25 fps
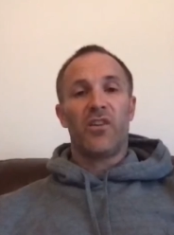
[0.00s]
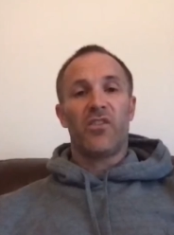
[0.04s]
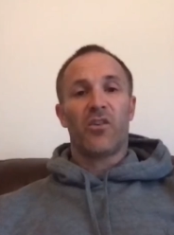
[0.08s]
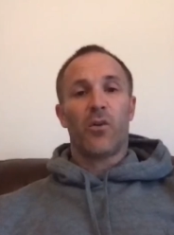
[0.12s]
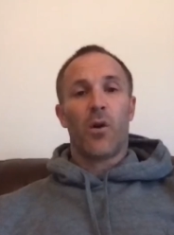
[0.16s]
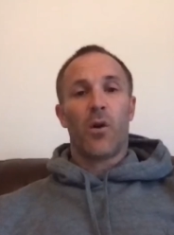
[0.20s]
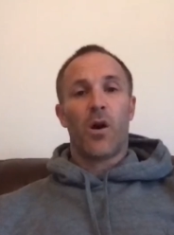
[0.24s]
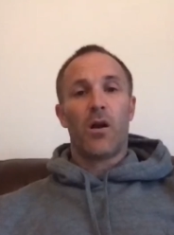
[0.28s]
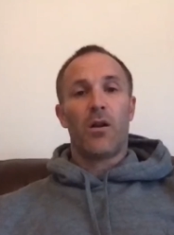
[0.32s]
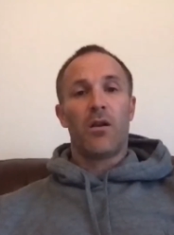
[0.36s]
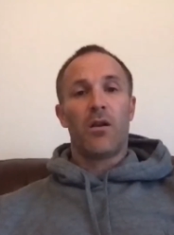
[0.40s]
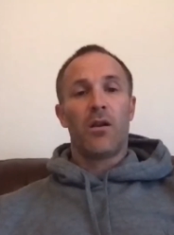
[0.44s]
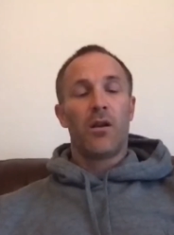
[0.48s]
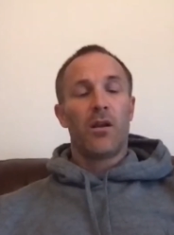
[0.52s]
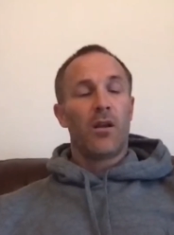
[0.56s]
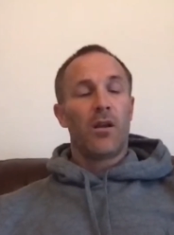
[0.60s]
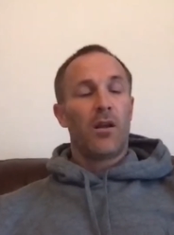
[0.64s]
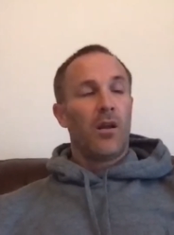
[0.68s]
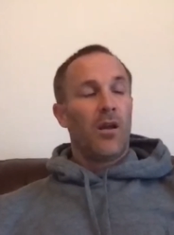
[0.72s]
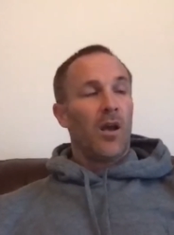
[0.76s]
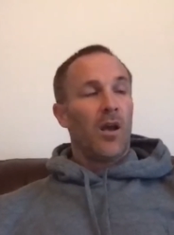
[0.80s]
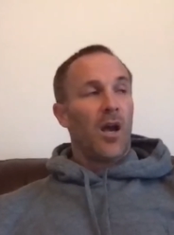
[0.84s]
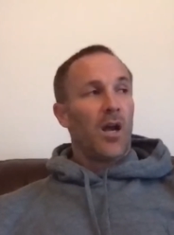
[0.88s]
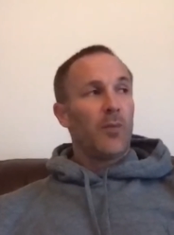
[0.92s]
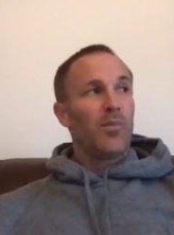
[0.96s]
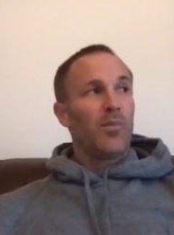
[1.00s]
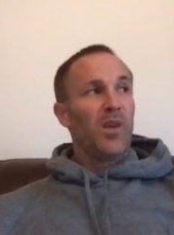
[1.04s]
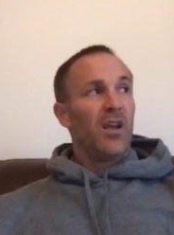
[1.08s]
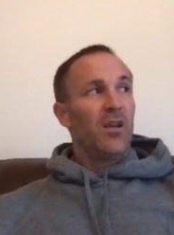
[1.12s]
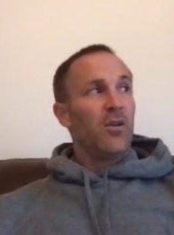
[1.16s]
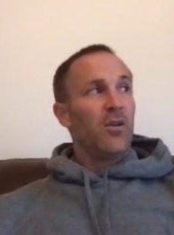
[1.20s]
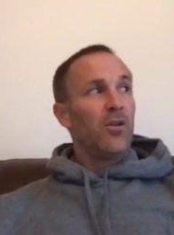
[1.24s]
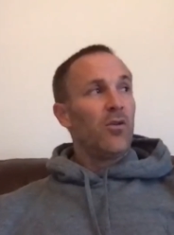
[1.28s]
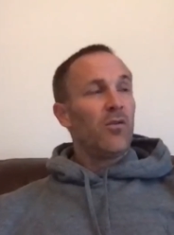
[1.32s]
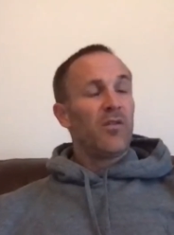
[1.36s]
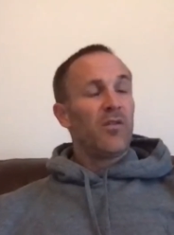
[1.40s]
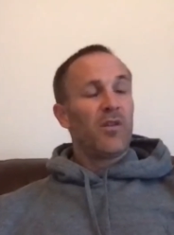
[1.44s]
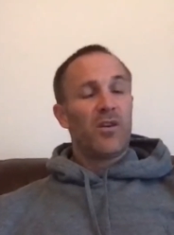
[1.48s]
So I'd be at
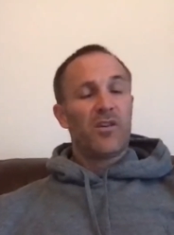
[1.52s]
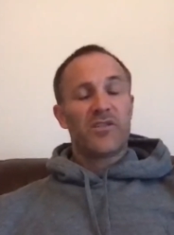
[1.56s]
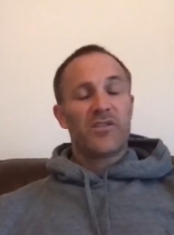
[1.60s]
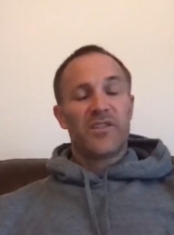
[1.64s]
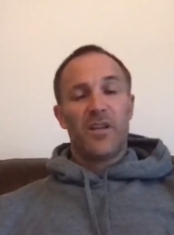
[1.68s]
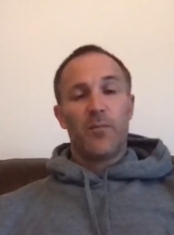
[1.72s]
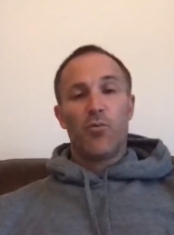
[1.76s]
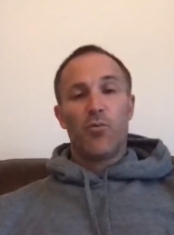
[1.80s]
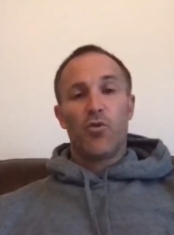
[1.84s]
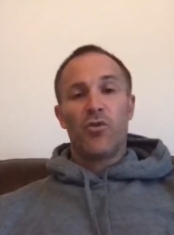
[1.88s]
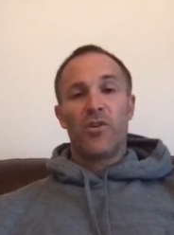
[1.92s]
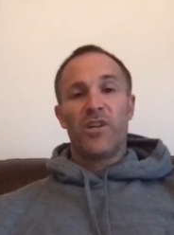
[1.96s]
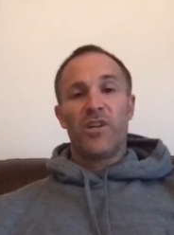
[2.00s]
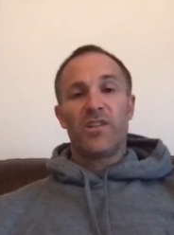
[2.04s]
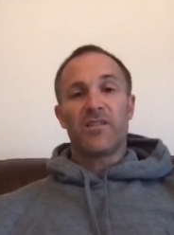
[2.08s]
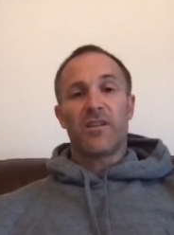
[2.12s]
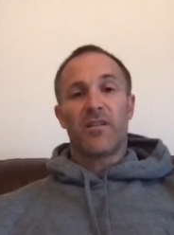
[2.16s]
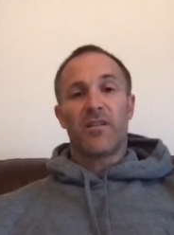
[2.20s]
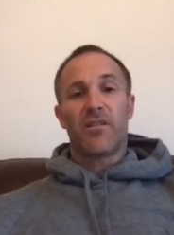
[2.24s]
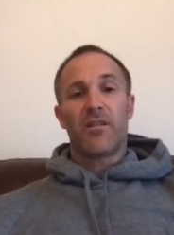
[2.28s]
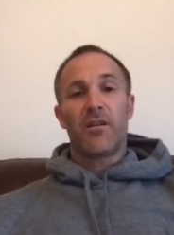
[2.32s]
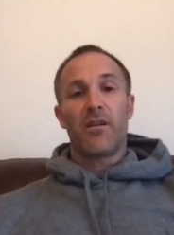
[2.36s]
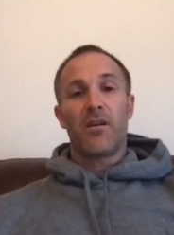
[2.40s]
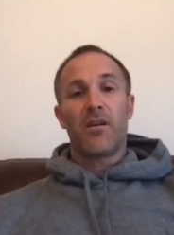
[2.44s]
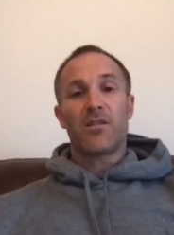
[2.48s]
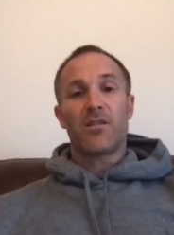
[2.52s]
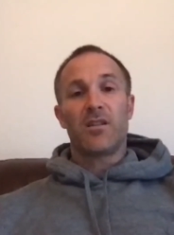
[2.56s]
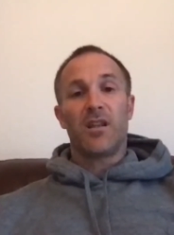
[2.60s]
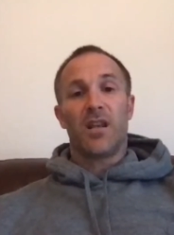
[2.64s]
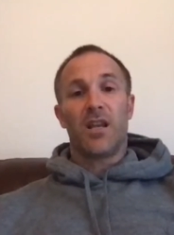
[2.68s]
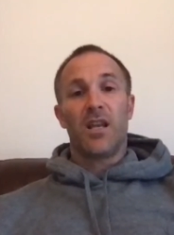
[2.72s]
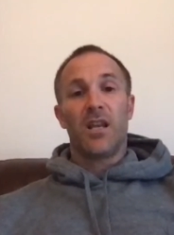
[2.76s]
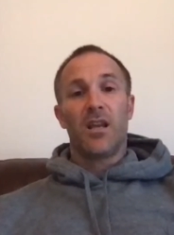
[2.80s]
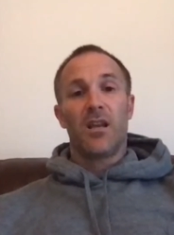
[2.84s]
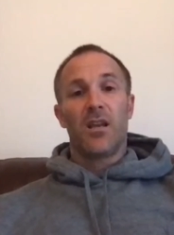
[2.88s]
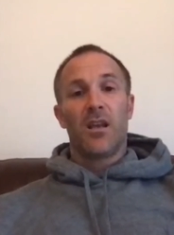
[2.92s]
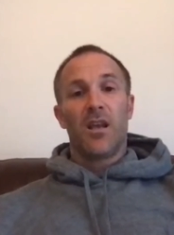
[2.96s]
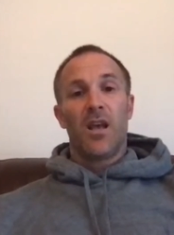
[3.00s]
university Monday to
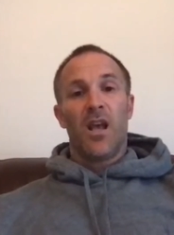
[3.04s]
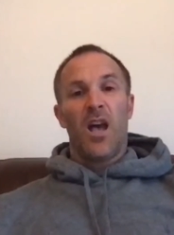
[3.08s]
Thursday,